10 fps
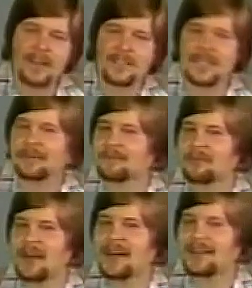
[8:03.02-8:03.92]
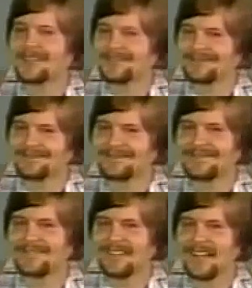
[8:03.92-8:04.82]
a secret pal.
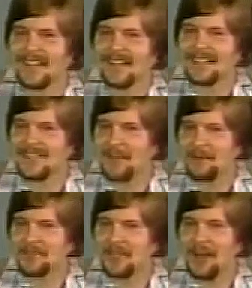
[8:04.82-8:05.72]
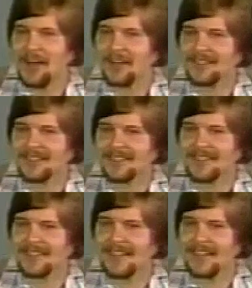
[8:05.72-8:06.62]
His name is God.
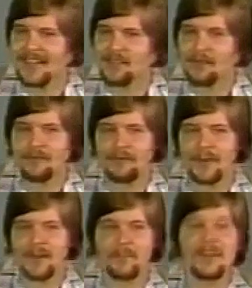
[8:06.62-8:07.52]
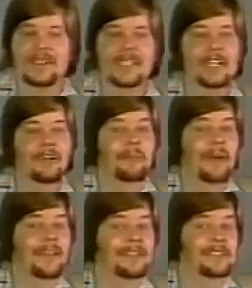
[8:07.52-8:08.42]
You're free to be a secret
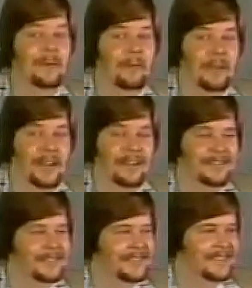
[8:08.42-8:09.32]
pal to somebody else,